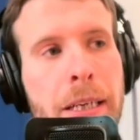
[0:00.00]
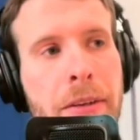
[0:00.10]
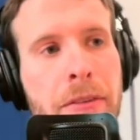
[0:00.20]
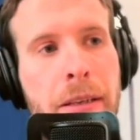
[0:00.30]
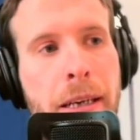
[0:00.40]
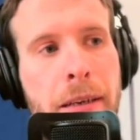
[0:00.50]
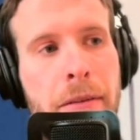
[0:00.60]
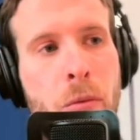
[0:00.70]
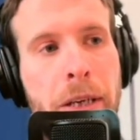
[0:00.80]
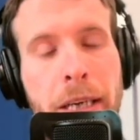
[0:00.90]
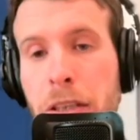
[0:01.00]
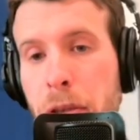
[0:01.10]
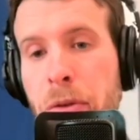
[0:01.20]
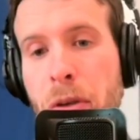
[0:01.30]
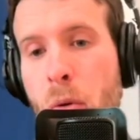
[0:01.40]
He said that we can
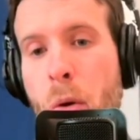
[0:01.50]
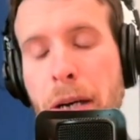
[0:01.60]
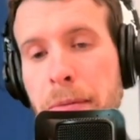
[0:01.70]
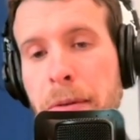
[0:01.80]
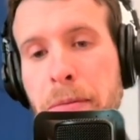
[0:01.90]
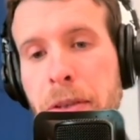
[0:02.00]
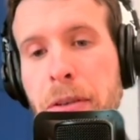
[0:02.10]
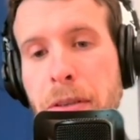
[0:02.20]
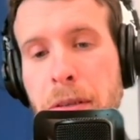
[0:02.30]
use the quantum computers